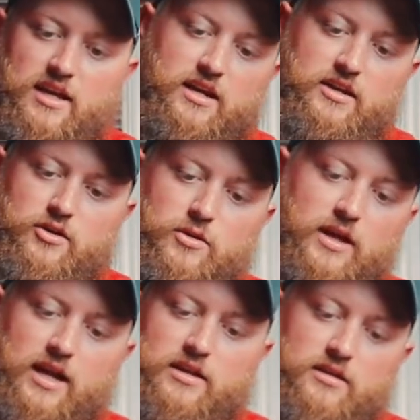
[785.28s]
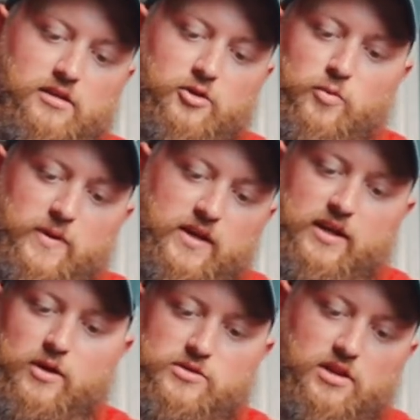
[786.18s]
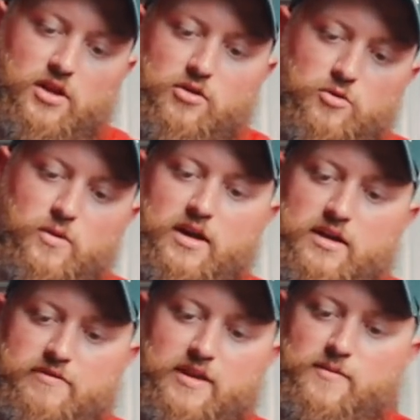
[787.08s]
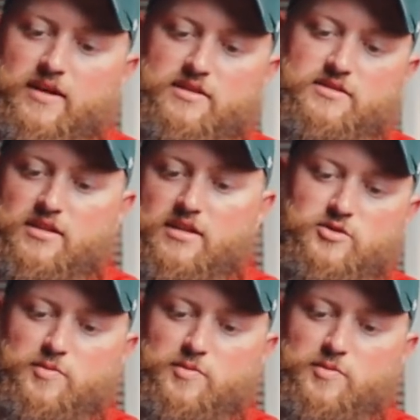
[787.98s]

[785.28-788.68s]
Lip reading: and it'll kind of a little bit goes a long way, if that makes sense.